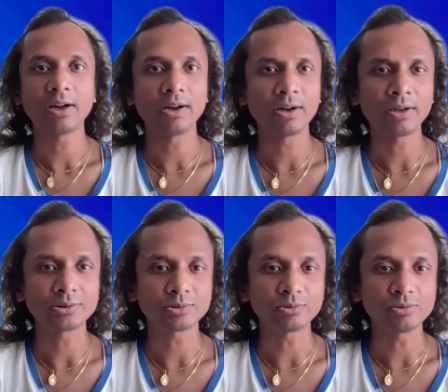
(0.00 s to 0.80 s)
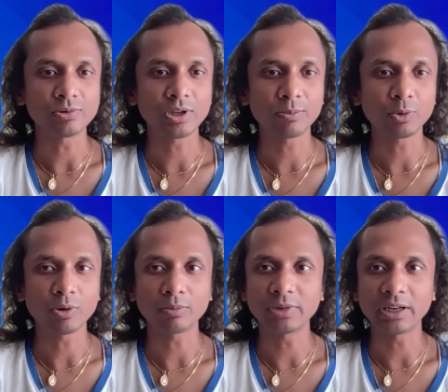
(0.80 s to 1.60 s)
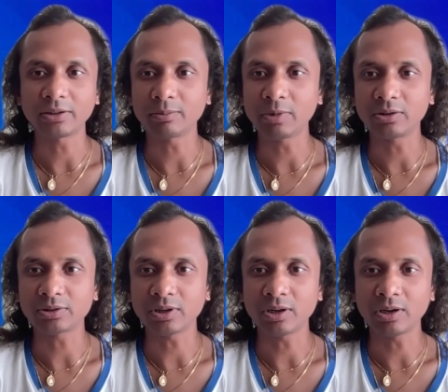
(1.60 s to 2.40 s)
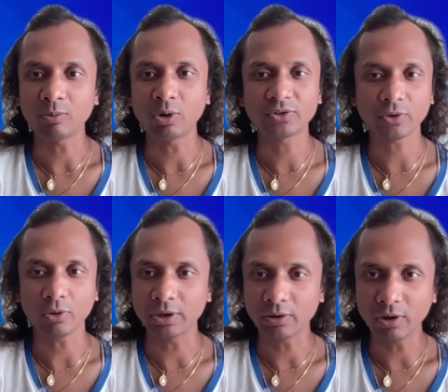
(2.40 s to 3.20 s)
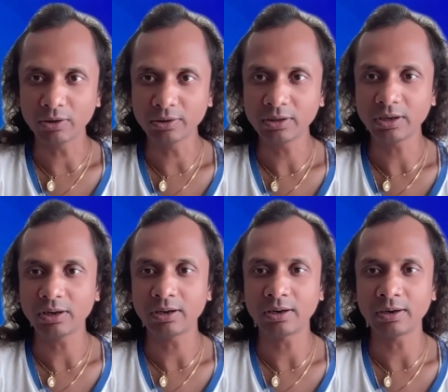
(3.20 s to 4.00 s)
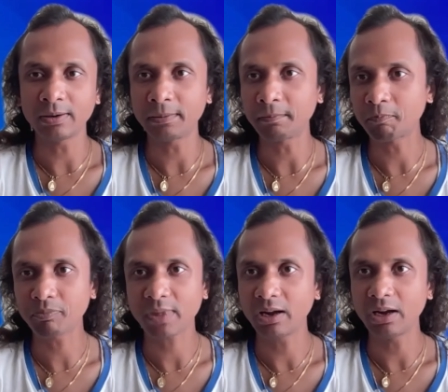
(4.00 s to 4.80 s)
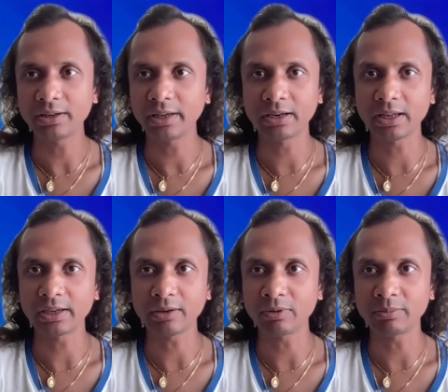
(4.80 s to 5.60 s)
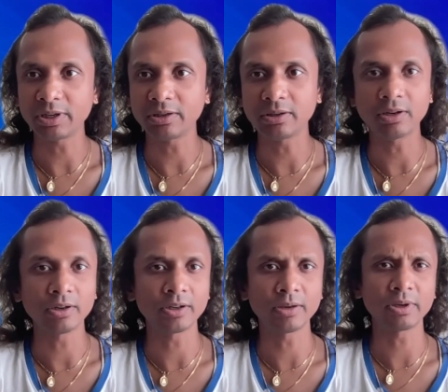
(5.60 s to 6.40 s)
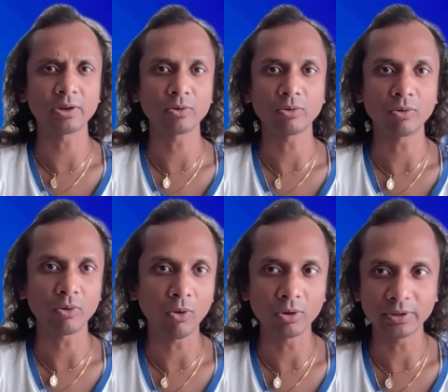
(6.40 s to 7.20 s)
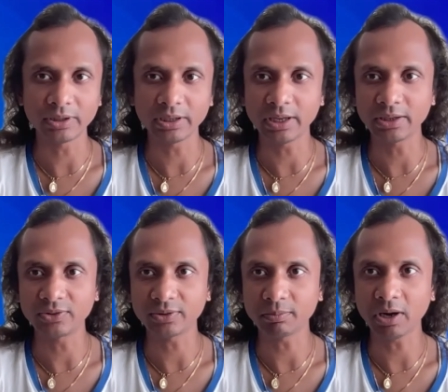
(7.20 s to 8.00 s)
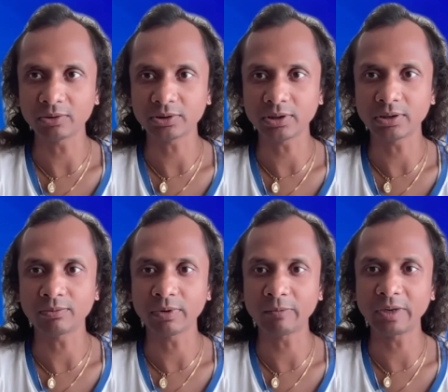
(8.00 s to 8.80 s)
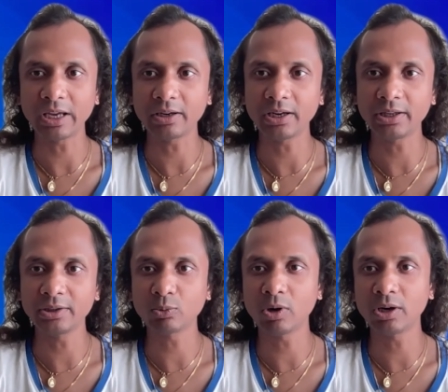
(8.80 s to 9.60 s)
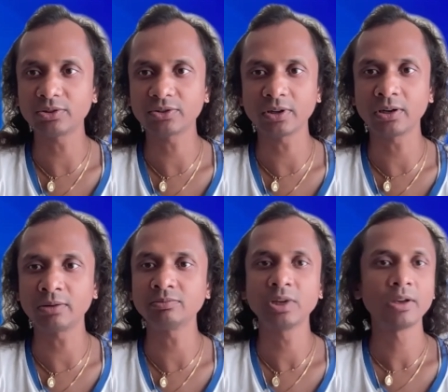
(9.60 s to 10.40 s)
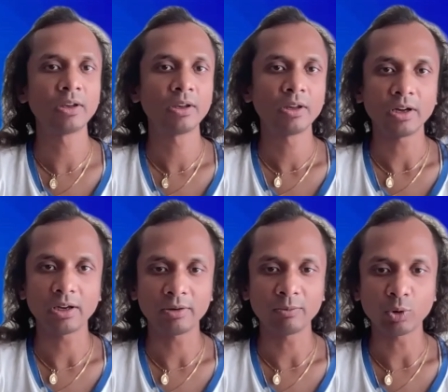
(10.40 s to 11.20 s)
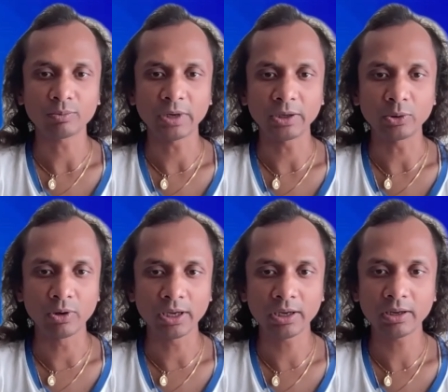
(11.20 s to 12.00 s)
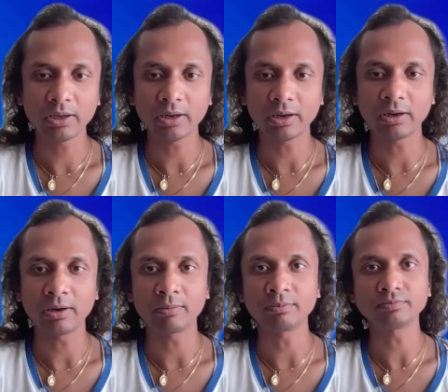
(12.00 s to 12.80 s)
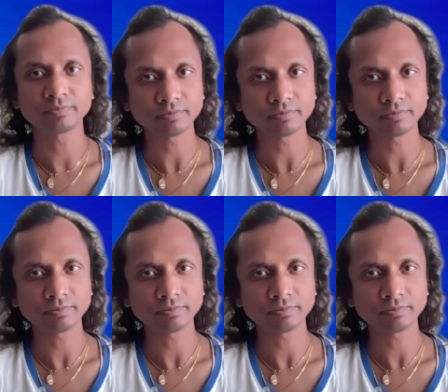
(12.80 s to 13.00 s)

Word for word: uh, to keep you updated about uh, what's going on, um, and then like I will be uh, giving you all the details about uh, where we are heading towards um, and what we are doing um,